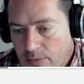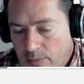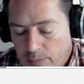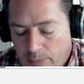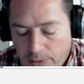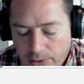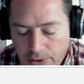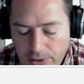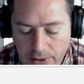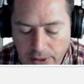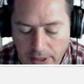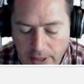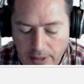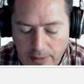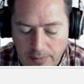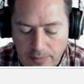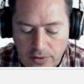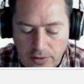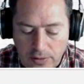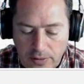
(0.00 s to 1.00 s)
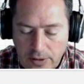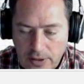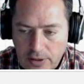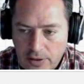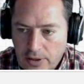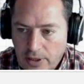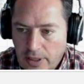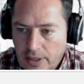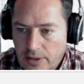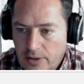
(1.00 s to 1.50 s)
Put your name. So in this
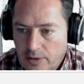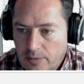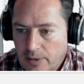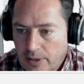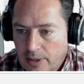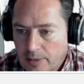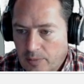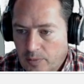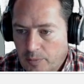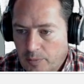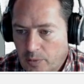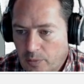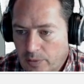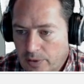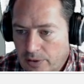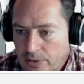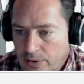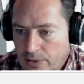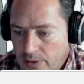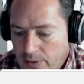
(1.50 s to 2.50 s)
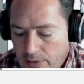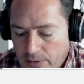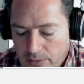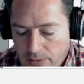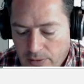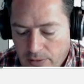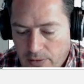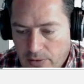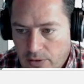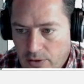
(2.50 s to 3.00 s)
case, my name would be
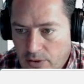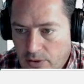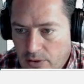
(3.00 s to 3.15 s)
Winters.